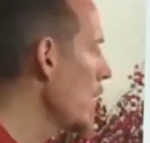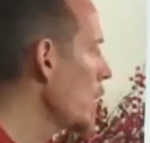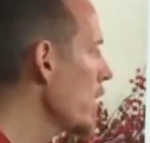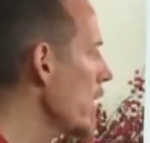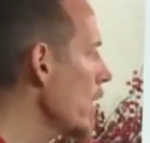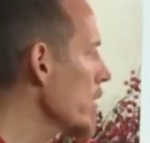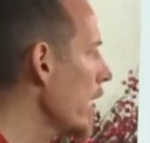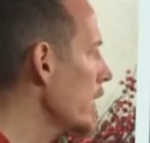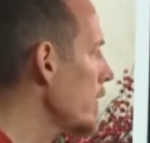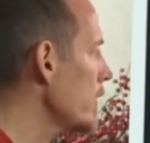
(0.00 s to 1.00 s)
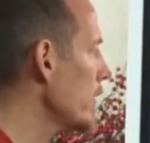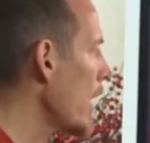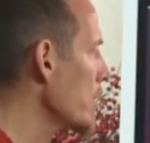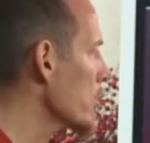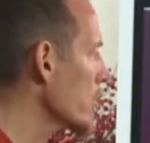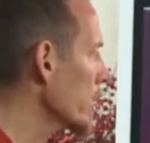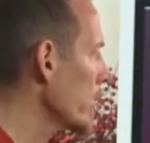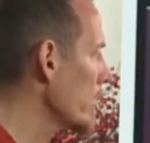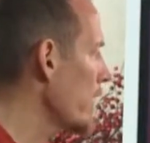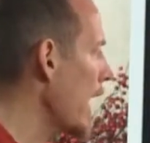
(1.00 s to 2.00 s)
We know that
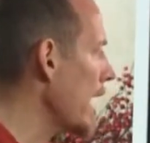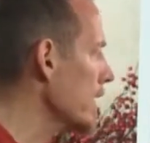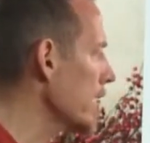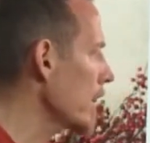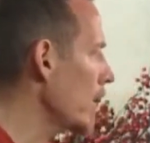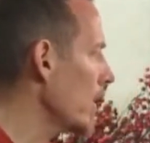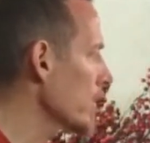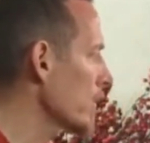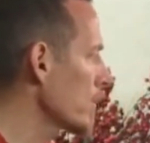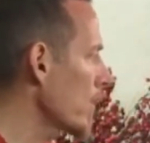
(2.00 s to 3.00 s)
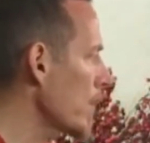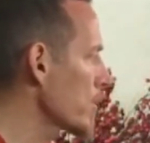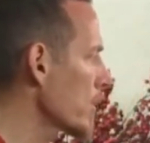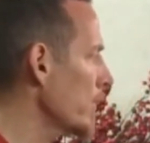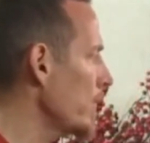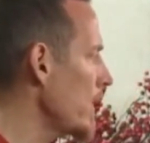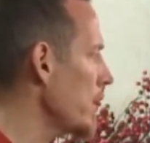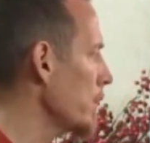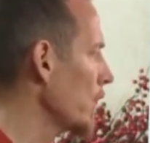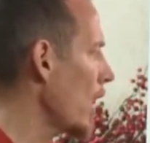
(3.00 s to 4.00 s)
time-restricted or fasting also, time-restricted
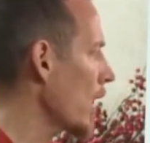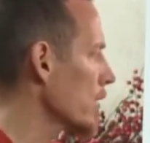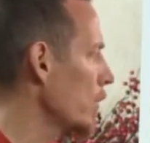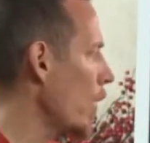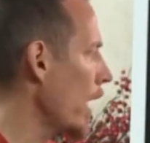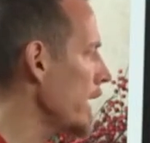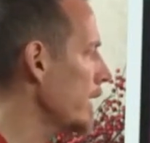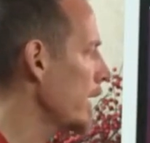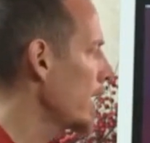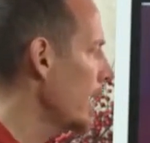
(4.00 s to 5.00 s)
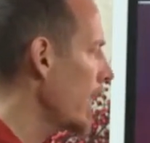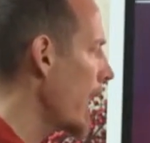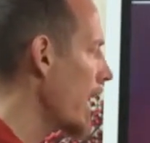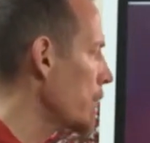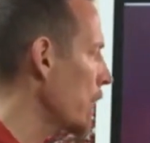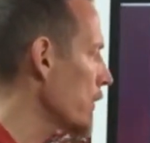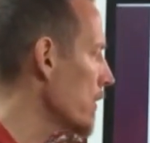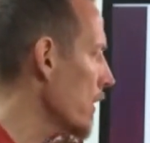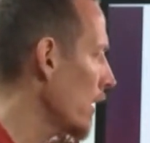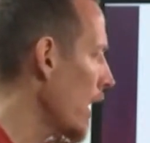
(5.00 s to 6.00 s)
feeding blocks white
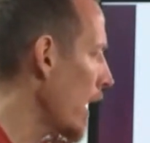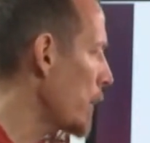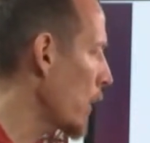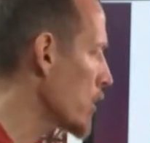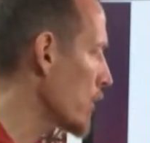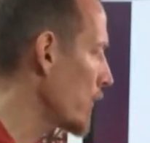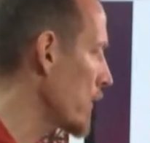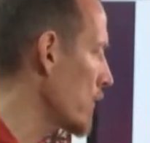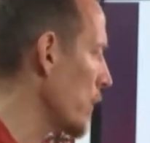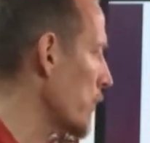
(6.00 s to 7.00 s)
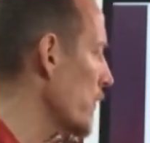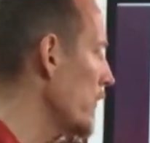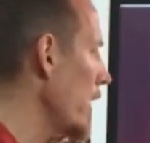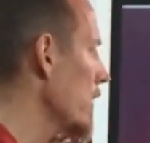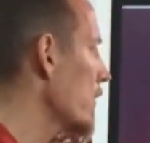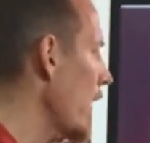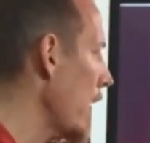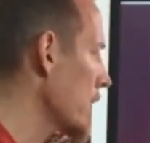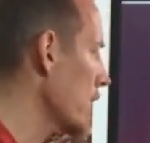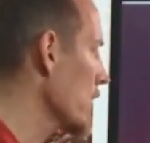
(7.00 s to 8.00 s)
adipose cell hypertrophy, so it prevents
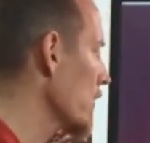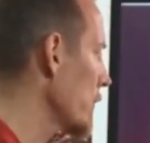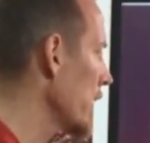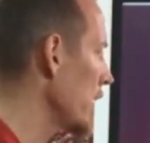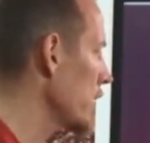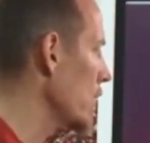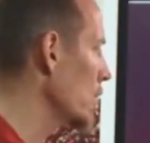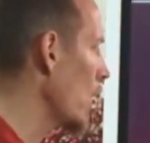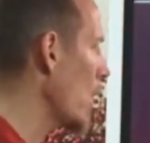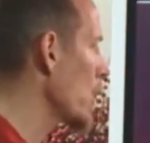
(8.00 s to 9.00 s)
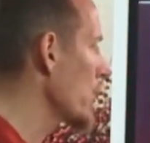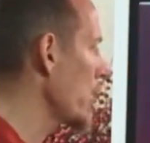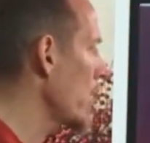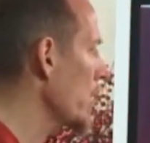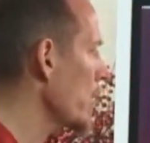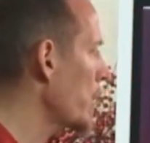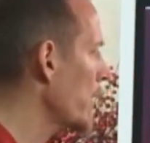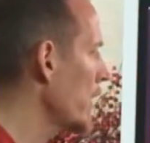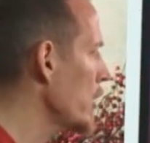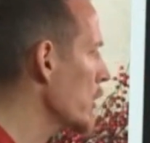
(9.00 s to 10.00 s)
fat cells from getting too large, and it also
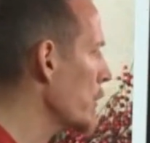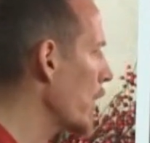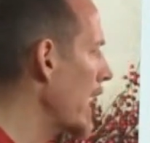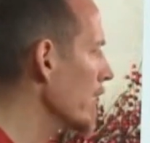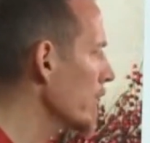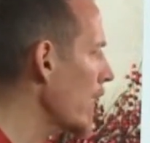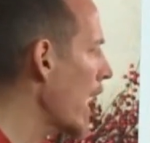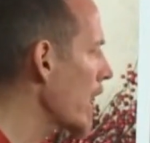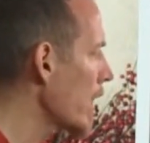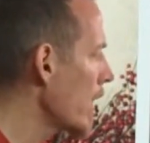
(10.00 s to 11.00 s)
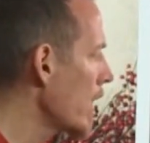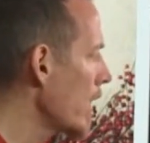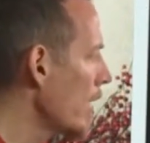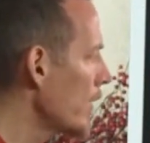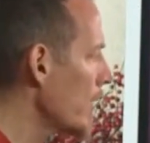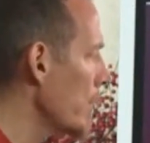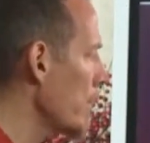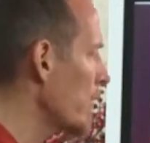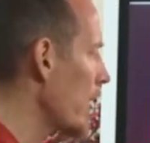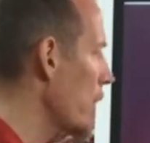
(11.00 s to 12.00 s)
prevents your brown fat
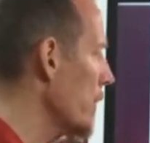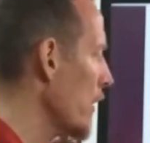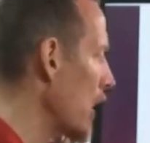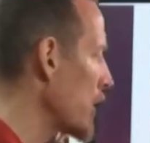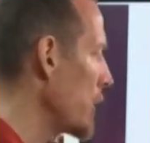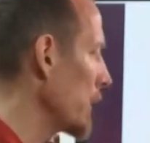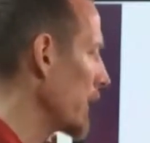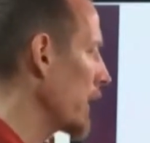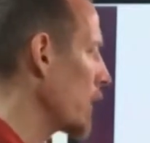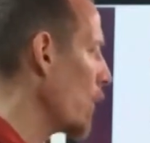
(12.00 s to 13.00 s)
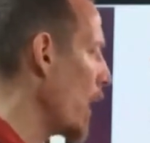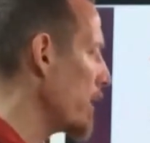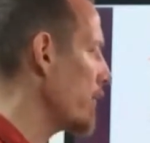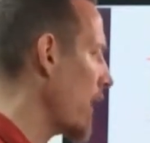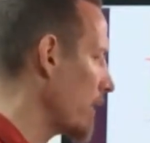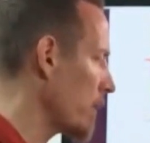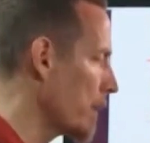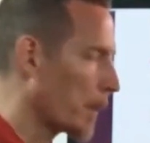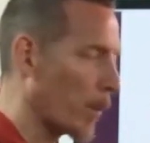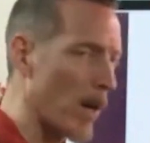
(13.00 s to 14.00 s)
from, from accumulating white fat.
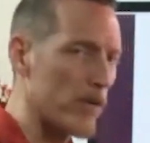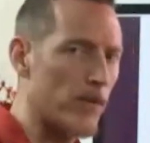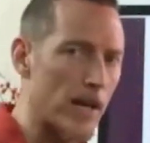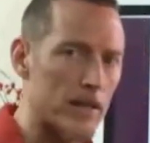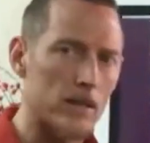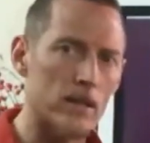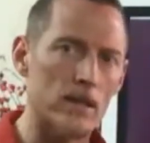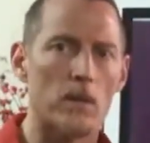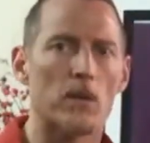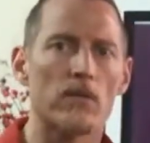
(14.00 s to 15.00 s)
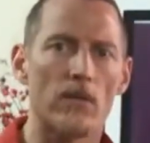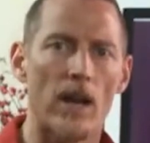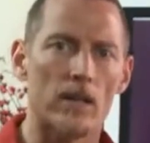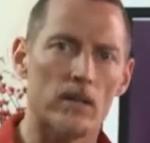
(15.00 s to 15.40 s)
Remember, white fat's the stubborn fat.